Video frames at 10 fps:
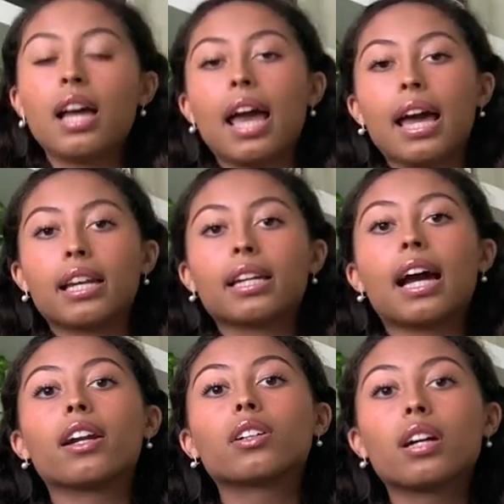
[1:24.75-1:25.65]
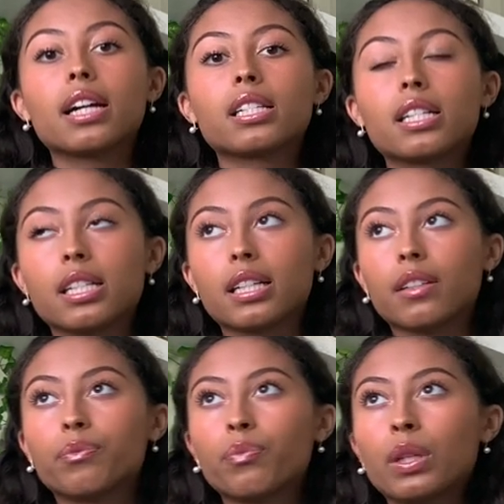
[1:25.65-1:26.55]
And it categorizes
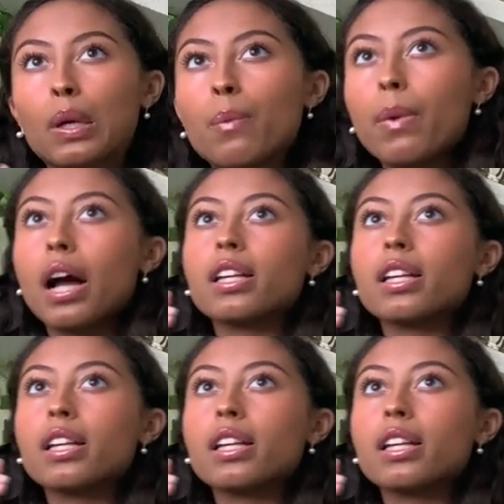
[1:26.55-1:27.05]
it by